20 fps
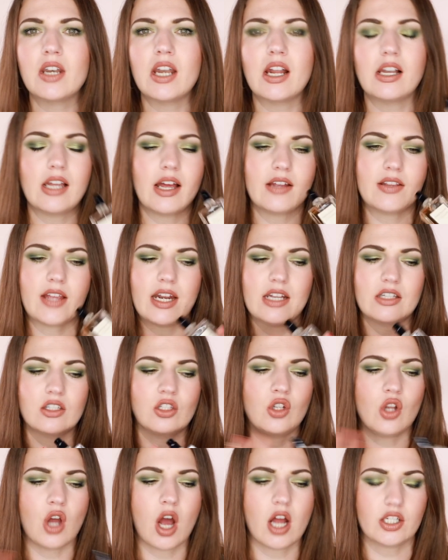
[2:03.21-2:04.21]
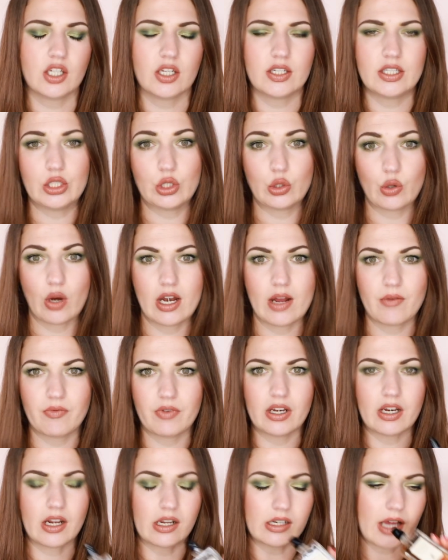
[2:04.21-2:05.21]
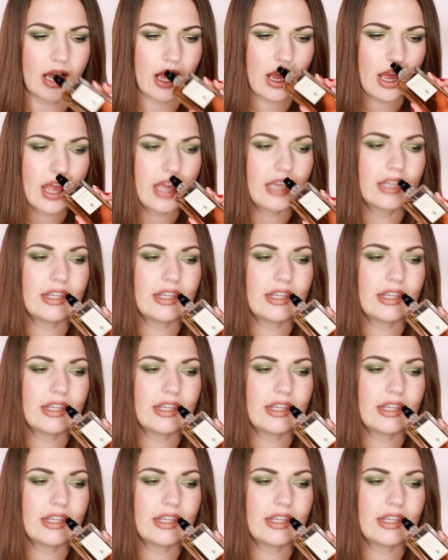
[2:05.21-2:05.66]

vanilla that is not just straight up vanilla.